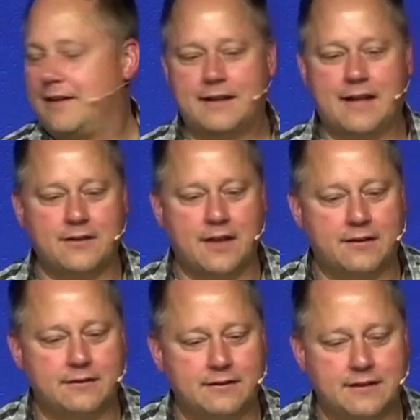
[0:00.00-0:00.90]
and,
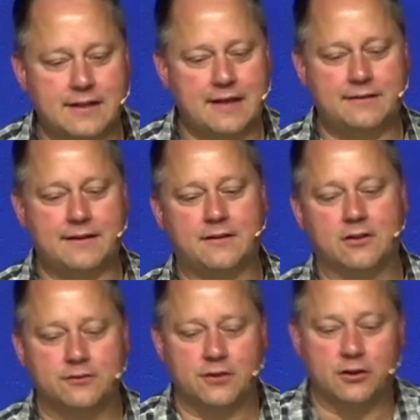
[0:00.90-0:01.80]
and the day that
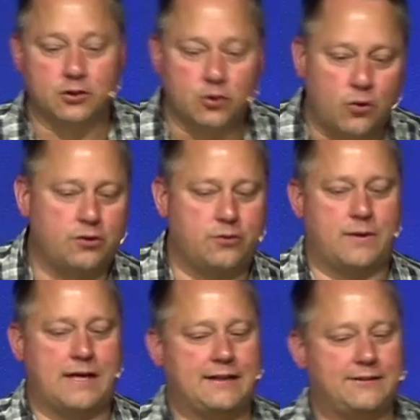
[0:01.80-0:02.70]
the, the Lord
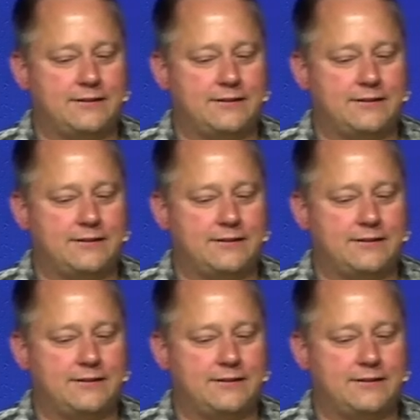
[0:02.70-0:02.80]
reigns.